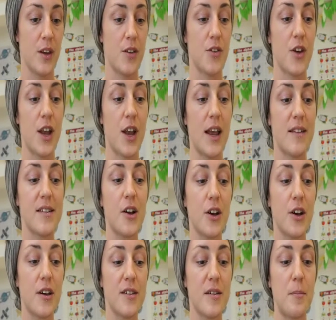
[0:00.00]
So let's
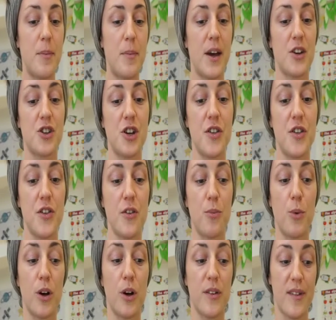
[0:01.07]
look at some pictures of
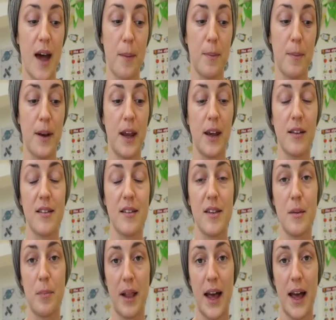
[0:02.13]
what's happening to the
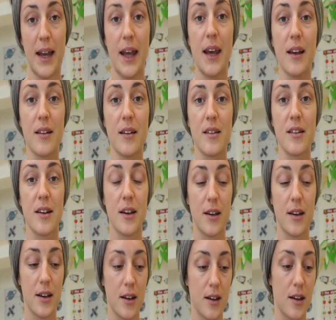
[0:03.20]
planet
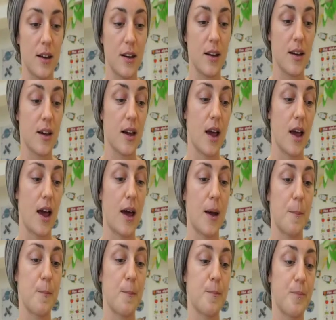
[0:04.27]

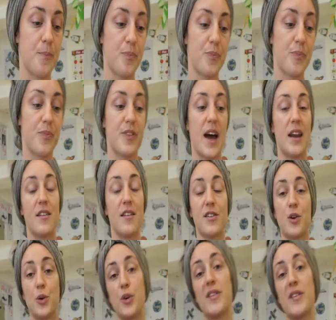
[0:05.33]
that is
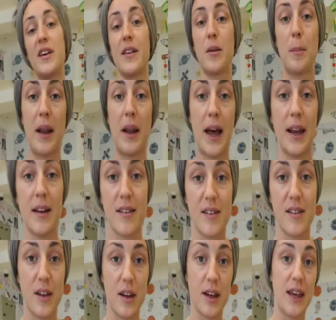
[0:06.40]
causing the planet
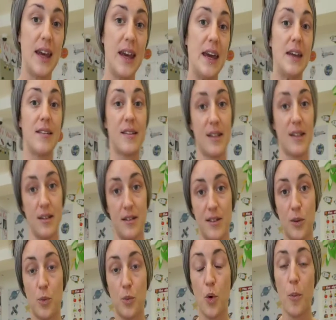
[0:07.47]
to heat,
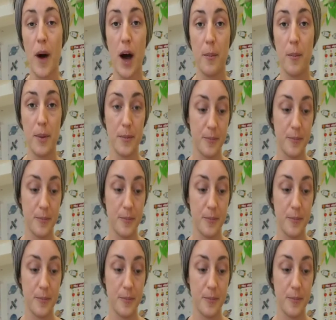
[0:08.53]
to warm up.